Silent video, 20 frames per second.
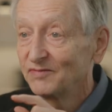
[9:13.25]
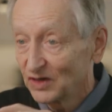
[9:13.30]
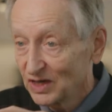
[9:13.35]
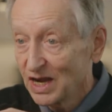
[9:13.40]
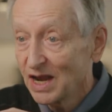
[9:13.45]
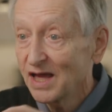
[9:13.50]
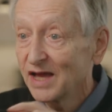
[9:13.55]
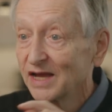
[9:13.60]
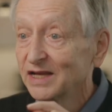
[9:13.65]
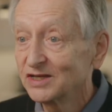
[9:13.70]

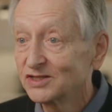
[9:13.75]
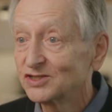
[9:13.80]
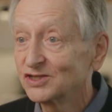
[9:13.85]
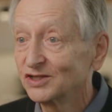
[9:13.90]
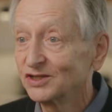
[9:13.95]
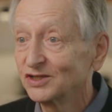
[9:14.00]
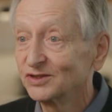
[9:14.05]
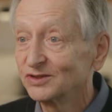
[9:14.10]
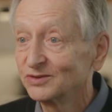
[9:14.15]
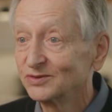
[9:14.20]
lying to
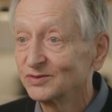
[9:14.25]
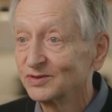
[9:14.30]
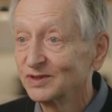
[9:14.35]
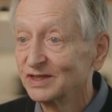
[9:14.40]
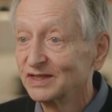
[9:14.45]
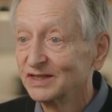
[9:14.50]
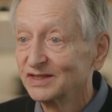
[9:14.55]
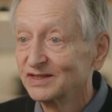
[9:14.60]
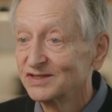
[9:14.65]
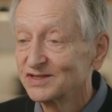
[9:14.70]
you
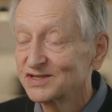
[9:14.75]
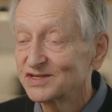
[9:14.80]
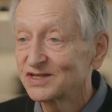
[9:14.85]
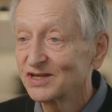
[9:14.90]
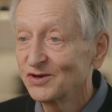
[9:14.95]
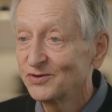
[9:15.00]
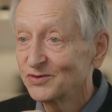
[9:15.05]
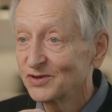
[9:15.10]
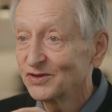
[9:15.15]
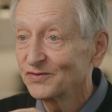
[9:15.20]

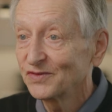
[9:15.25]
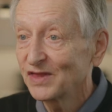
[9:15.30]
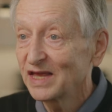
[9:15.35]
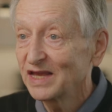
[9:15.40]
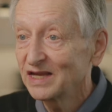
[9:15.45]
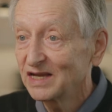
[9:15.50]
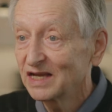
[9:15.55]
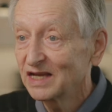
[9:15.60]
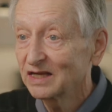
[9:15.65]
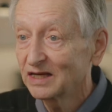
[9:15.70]
so that
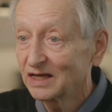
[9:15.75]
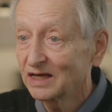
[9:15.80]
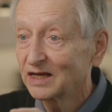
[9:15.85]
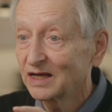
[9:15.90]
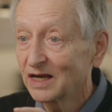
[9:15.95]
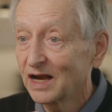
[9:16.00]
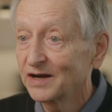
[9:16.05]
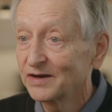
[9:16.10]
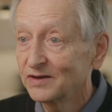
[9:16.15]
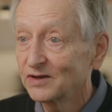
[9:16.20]
they can
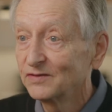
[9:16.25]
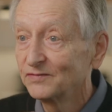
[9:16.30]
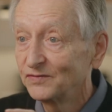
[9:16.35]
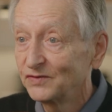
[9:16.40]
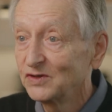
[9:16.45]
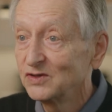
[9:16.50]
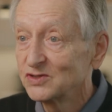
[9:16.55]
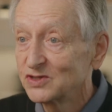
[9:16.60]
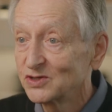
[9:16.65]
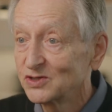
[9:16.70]
kind of
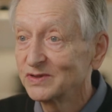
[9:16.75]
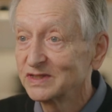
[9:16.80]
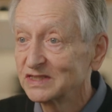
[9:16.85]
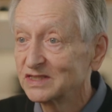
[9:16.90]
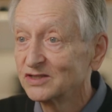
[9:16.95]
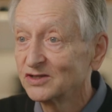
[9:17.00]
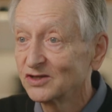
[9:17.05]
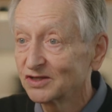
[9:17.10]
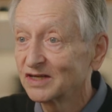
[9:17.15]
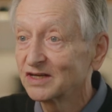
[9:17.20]
confuse you into
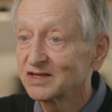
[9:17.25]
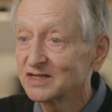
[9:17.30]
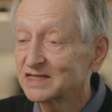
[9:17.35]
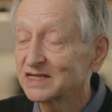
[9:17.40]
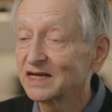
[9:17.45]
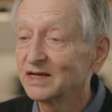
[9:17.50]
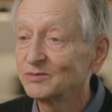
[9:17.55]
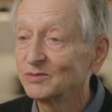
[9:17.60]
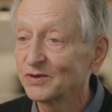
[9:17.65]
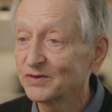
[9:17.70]
not
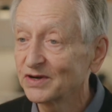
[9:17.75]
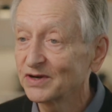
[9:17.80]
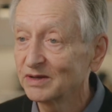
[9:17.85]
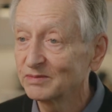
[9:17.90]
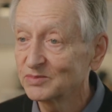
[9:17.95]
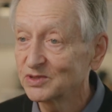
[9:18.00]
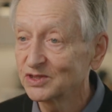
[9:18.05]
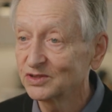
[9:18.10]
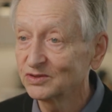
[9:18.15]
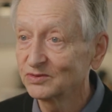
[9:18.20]
understanding what they're
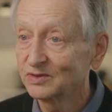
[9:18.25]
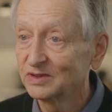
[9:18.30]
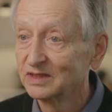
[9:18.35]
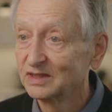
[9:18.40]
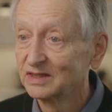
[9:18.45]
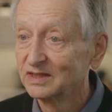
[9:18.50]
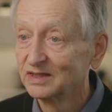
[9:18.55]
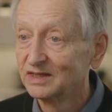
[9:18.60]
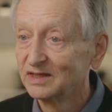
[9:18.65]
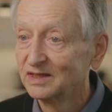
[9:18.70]
up
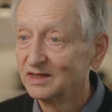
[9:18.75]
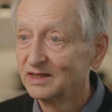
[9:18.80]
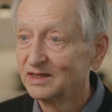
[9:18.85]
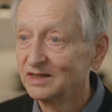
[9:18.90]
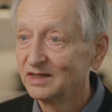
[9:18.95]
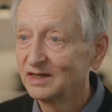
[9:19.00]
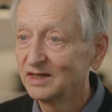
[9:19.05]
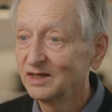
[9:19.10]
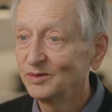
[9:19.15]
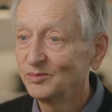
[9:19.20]

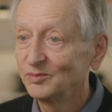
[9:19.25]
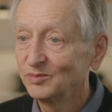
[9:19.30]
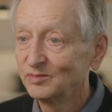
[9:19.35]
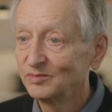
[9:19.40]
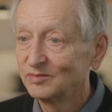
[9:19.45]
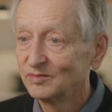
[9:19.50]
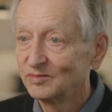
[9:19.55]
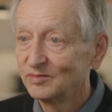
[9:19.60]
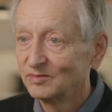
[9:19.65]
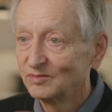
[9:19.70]

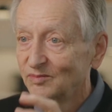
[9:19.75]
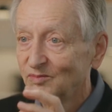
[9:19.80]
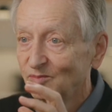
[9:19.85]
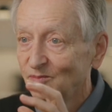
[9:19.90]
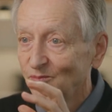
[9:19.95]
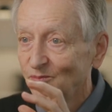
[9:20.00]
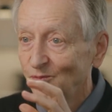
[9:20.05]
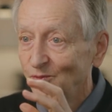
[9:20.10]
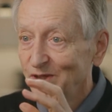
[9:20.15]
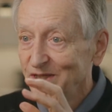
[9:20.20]
to.
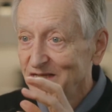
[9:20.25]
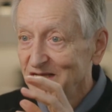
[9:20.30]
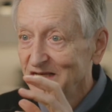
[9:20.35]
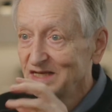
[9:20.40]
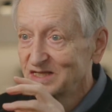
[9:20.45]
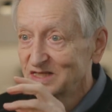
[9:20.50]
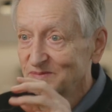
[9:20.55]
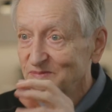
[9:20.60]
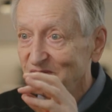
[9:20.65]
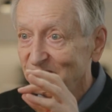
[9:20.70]
We
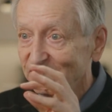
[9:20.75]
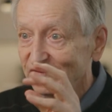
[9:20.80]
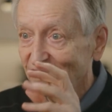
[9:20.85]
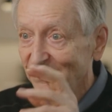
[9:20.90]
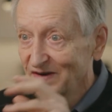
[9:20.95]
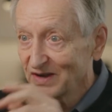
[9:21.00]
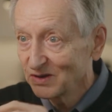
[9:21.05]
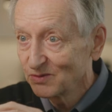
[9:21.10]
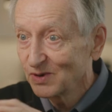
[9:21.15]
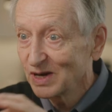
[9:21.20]
need to be
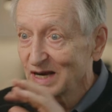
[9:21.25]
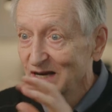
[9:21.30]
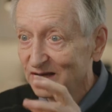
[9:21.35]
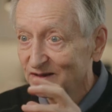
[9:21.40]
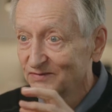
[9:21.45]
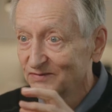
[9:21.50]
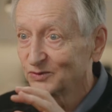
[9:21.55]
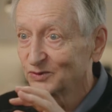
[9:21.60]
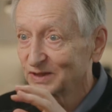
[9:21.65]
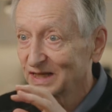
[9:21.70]
very aware
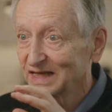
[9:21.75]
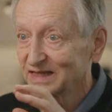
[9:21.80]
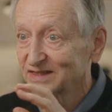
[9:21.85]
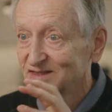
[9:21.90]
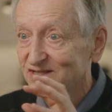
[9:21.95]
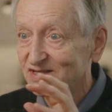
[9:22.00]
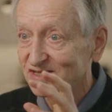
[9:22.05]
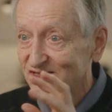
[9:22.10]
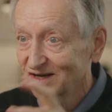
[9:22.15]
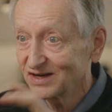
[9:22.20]
of all that and
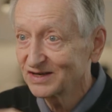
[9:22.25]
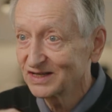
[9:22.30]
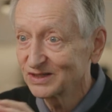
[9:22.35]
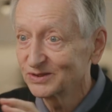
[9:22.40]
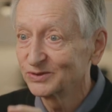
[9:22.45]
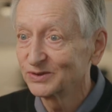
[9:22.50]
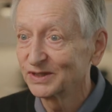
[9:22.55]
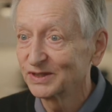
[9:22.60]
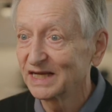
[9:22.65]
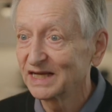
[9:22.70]
to study
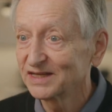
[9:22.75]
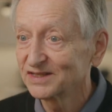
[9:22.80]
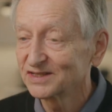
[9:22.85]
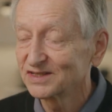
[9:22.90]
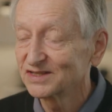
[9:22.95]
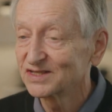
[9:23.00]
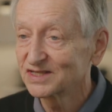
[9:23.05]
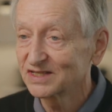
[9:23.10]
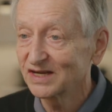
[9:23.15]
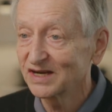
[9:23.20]
all that
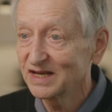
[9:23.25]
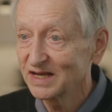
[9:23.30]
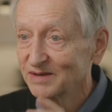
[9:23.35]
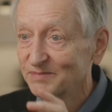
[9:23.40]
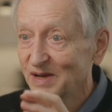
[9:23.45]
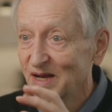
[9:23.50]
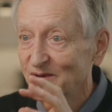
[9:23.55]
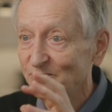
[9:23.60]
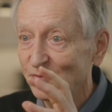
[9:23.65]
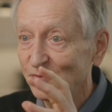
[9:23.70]
and study
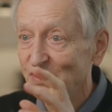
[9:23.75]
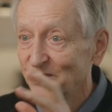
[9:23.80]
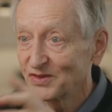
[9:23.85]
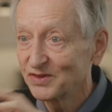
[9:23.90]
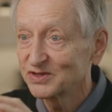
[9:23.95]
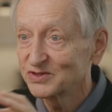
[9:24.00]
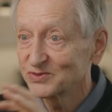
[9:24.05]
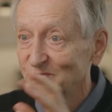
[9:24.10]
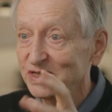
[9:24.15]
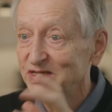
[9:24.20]
about whether
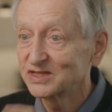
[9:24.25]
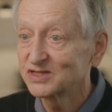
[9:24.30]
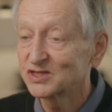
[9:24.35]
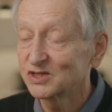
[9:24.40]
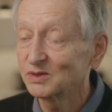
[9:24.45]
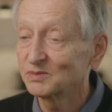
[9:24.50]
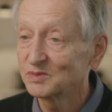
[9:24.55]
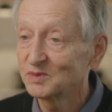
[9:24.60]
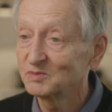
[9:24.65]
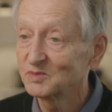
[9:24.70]
there's a way to
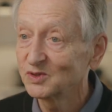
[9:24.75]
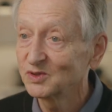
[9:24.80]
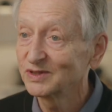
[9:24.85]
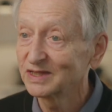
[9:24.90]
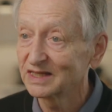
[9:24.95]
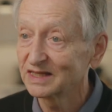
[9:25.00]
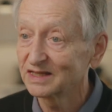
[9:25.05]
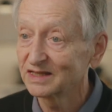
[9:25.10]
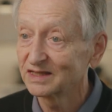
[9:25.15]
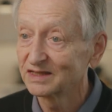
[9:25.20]
stop them
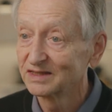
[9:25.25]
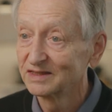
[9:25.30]
doing that.